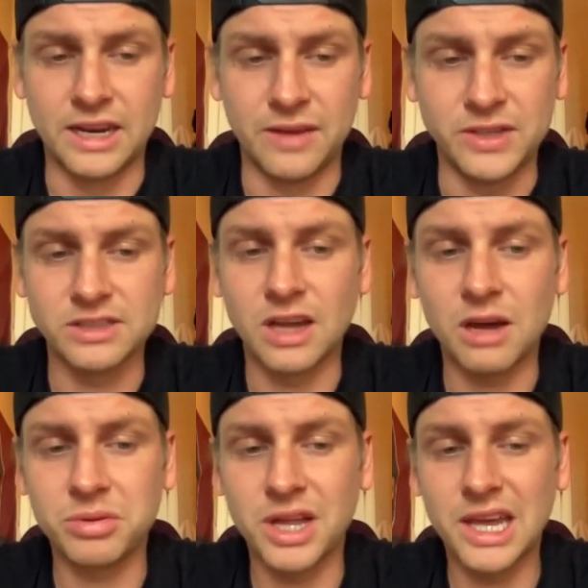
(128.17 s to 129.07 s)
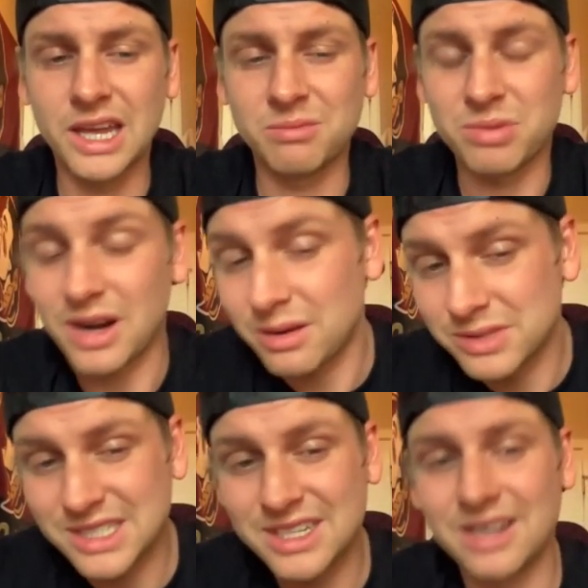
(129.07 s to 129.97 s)
If he's not playing,
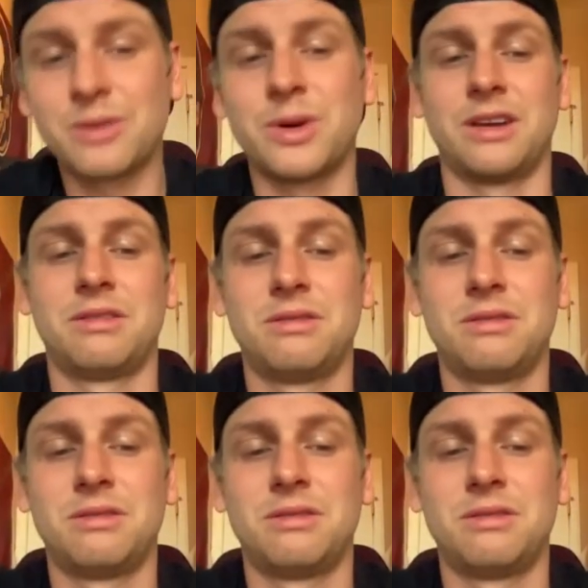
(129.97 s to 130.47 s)
probably stay away.